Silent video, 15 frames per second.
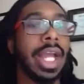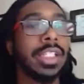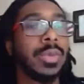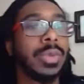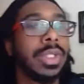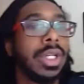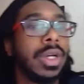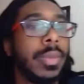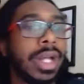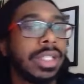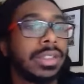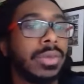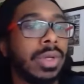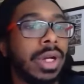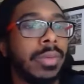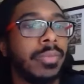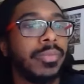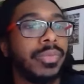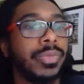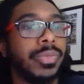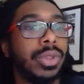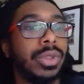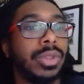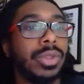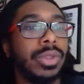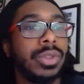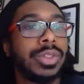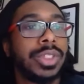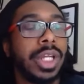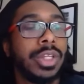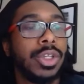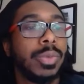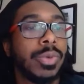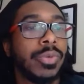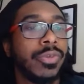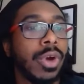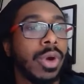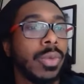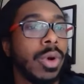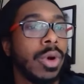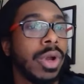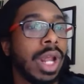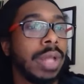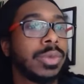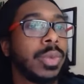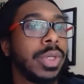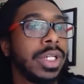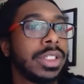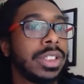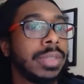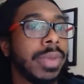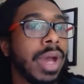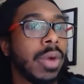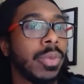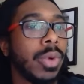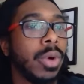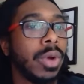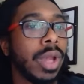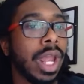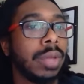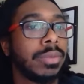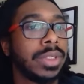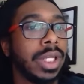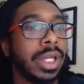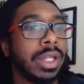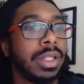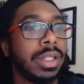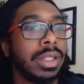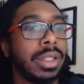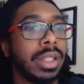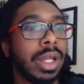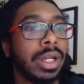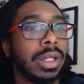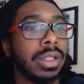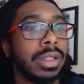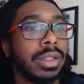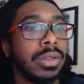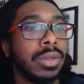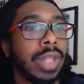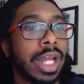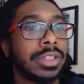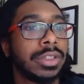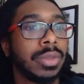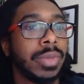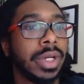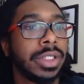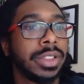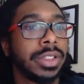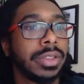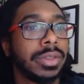just wanted to go back to you saying you prefer road games. What is it about road games that you like so much?